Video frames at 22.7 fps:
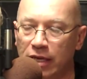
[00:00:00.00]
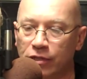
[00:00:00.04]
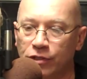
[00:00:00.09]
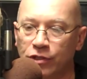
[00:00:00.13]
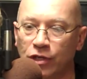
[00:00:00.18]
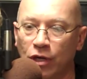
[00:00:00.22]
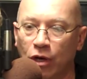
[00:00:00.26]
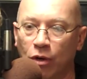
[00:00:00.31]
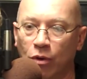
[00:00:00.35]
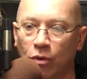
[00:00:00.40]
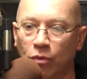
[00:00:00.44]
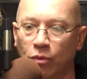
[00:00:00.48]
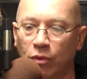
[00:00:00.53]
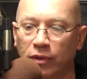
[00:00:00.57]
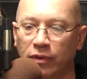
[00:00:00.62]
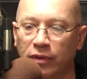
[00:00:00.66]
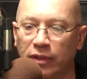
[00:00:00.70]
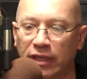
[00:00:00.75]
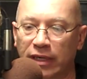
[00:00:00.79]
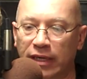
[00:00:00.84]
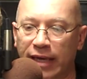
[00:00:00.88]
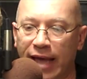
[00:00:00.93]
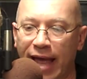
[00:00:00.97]
So
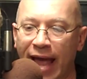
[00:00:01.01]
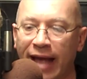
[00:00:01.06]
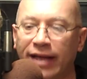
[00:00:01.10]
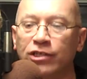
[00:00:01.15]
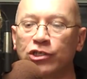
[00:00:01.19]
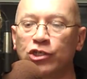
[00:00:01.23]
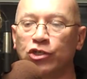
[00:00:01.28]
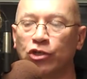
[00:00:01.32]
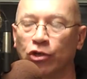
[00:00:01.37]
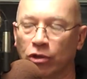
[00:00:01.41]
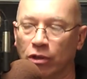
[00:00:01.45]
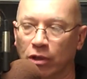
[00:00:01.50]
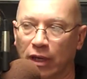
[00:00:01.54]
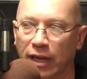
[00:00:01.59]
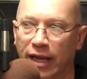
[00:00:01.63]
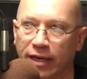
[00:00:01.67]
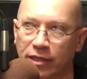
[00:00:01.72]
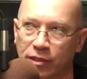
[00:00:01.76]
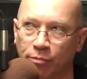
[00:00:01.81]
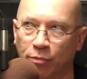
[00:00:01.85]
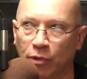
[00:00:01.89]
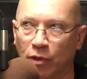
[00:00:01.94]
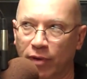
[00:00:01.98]
the external
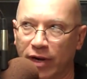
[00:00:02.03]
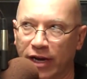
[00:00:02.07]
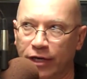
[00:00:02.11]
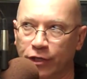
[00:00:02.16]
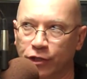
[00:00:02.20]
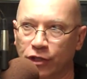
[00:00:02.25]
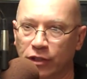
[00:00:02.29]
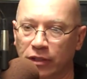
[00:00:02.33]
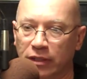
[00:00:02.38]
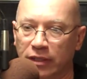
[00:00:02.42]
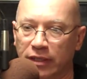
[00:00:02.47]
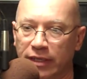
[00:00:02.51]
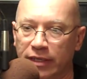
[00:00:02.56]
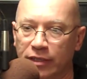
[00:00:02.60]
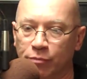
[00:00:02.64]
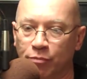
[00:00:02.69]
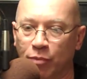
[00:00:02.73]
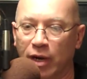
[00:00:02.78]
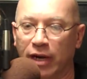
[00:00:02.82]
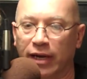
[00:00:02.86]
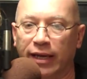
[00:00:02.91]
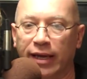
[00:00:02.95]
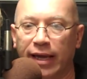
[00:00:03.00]
exploration is
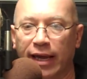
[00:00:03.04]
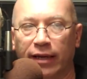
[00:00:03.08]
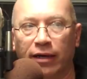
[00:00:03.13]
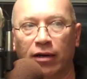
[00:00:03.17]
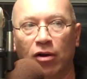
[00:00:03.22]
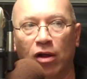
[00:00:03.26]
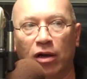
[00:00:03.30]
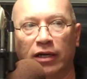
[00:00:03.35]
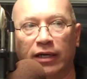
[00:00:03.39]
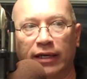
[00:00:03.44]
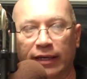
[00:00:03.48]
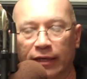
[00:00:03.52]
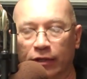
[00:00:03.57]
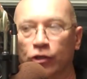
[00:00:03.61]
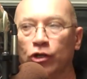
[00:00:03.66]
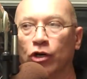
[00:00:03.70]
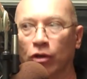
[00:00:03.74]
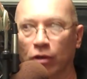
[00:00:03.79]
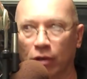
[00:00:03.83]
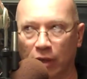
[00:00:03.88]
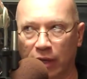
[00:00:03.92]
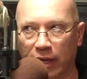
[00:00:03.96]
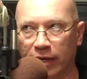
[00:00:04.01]
predicated on an
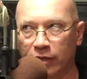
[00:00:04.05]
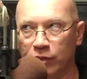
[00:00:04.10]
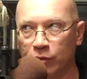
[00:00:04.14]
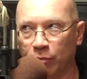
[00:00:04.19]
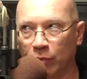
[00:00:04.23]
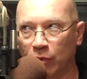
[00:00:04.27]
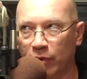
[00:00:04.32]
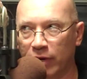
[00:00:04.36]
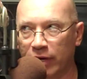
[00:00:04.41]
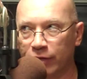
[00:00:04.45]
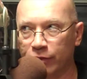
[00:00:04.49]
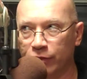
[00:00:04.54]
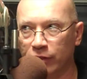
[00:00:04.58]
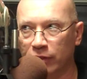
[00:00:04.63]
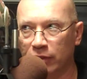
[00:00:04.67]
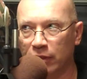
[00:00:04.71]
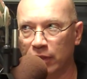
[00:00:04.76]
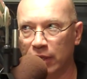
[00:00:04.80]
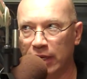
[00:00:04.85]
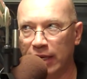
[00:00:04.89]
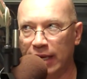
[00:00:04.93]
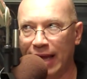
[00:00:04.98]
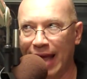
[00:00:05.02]
internal exploration